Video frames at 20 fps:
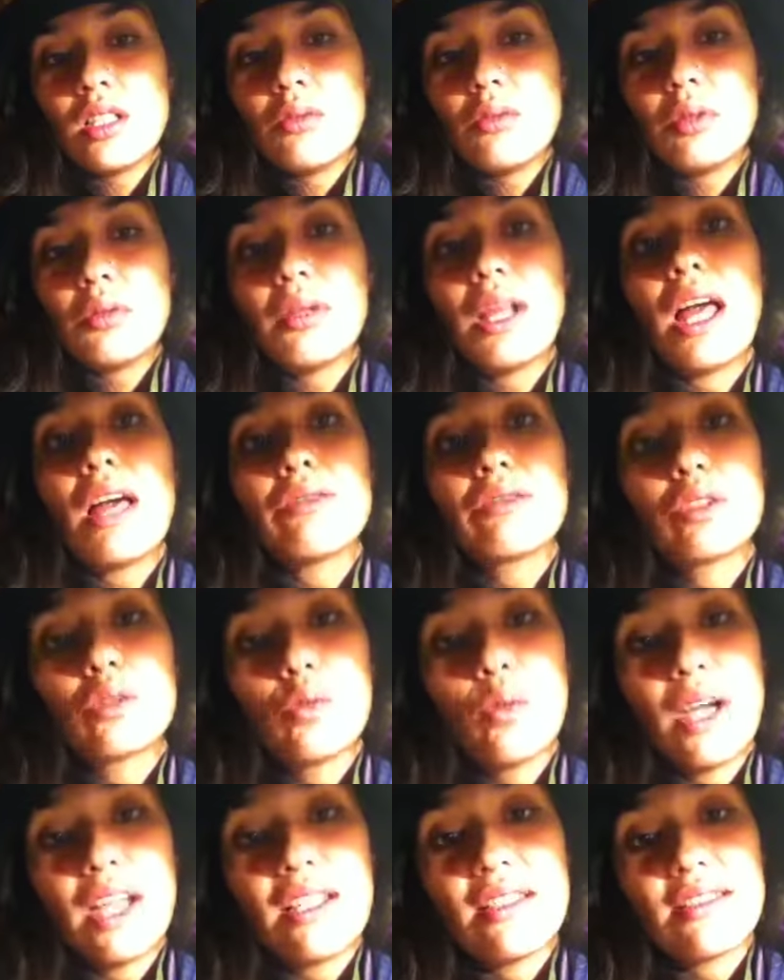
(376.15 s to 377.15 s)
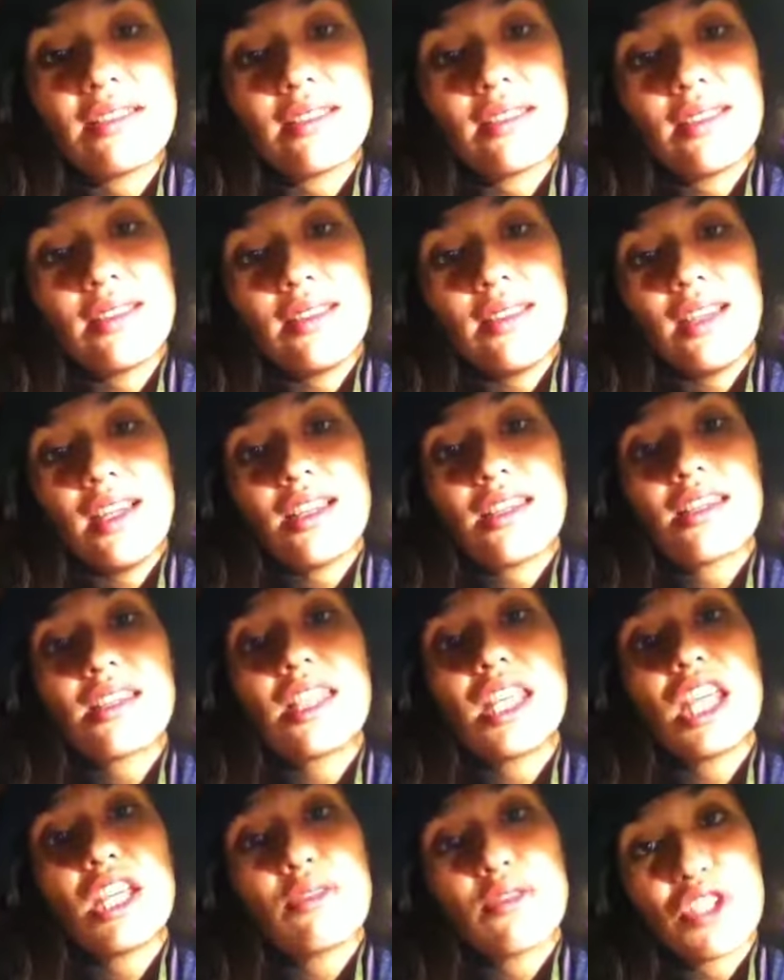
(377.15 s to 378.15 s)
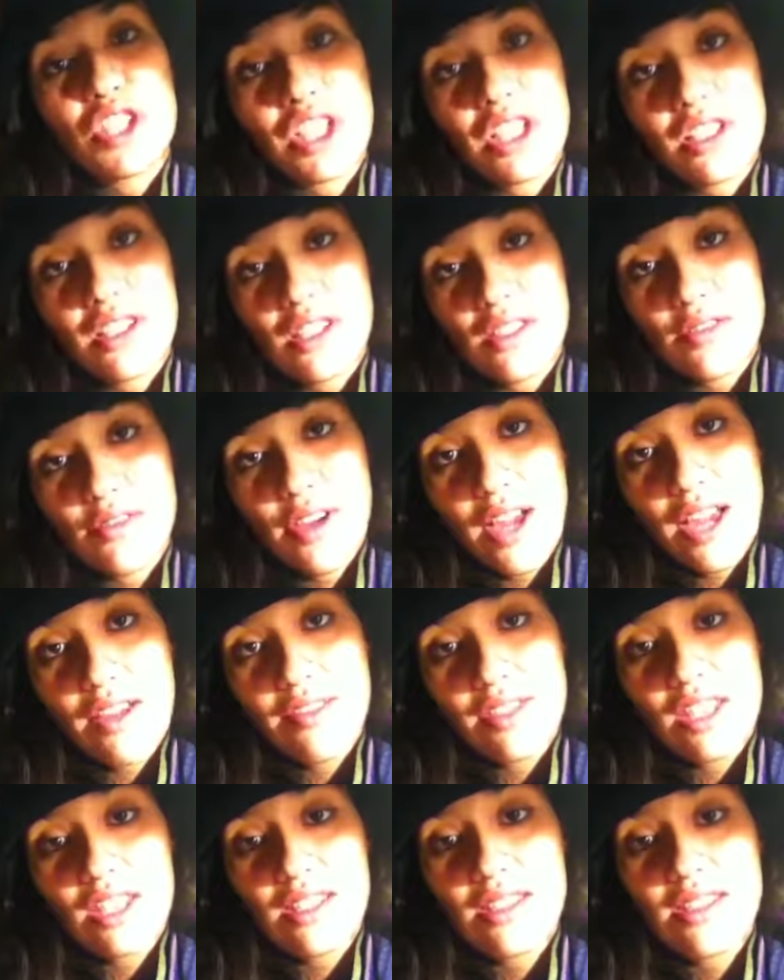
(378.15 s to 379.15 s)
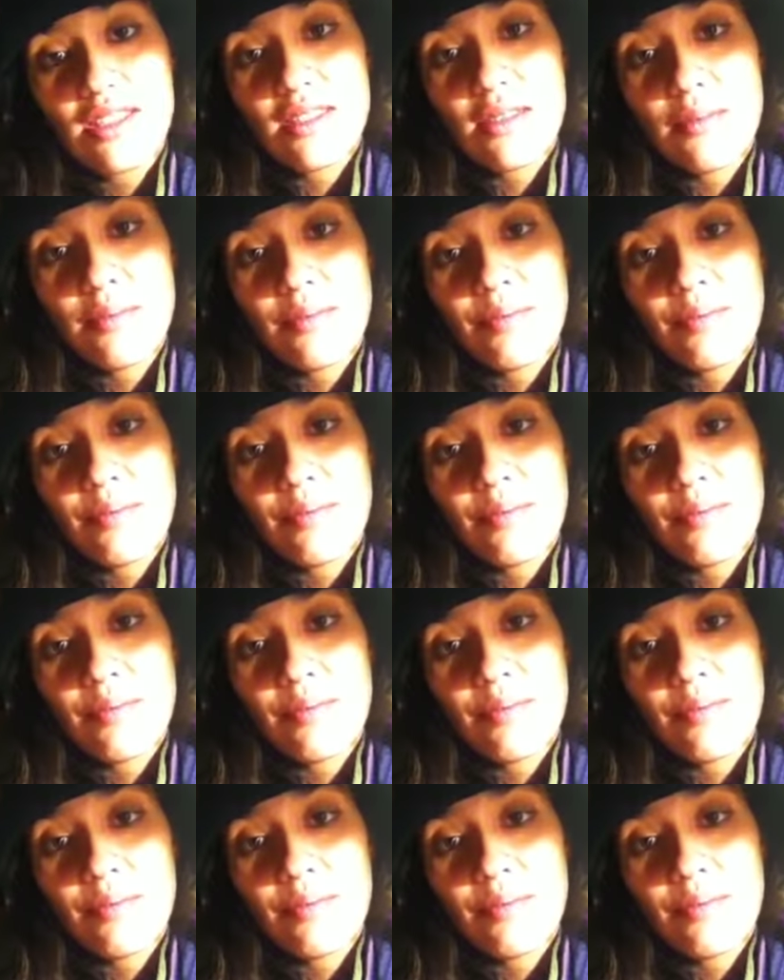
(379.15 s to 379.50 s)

We will have to wait and see if she can survive this.